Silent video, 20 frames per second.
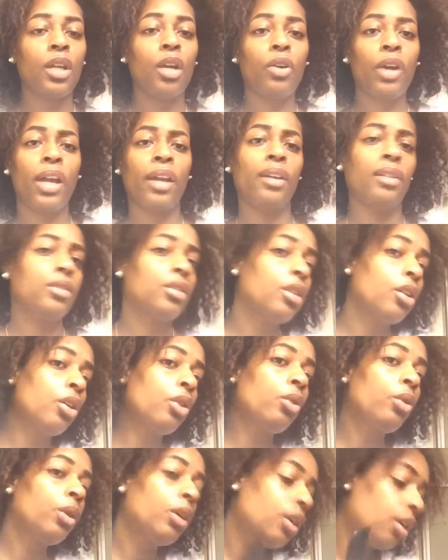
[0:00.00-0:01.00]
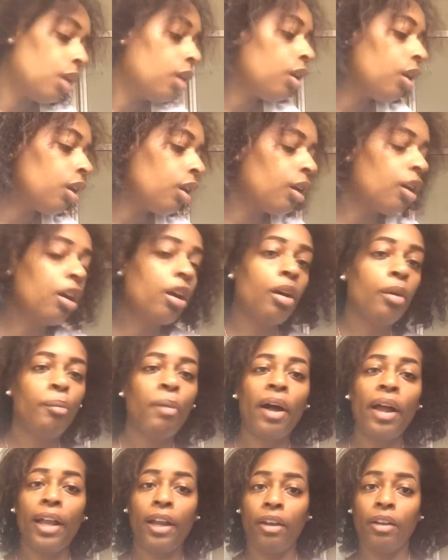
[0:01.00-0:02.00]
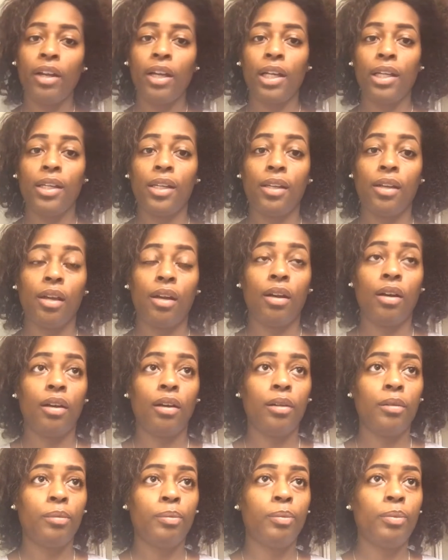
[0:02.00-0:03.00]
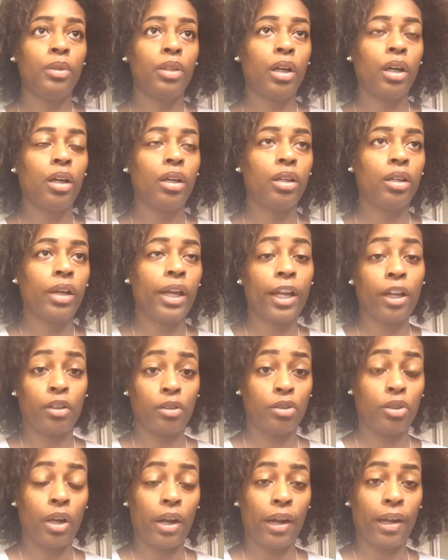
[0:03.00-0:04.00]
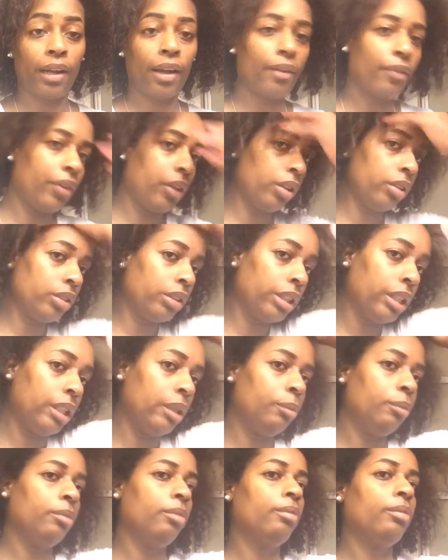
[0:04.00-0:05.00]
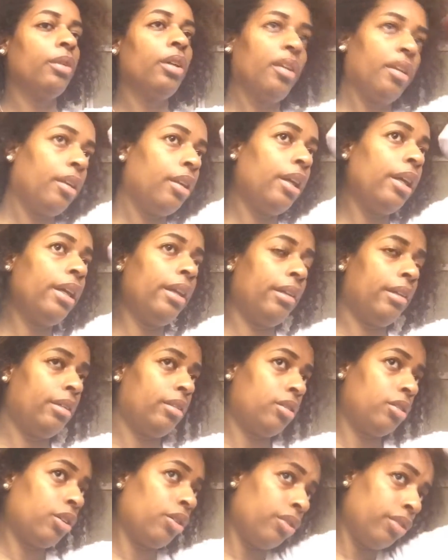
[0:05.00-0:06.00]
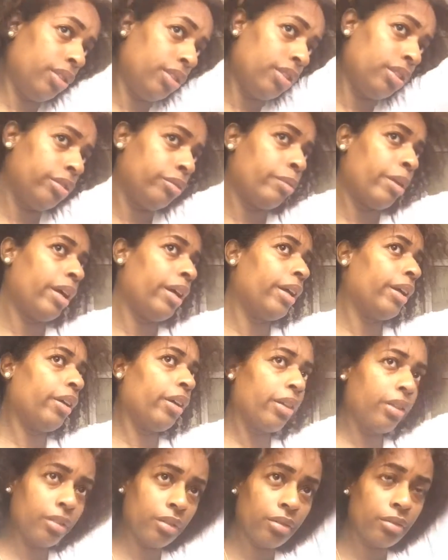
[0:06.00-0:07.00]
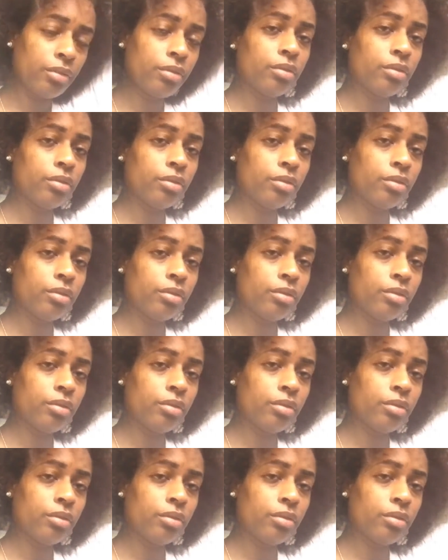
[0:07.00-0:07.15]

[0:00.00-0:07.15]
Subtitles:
okay, so my hair ended up air drying. I fell asleep, and so this is my hair.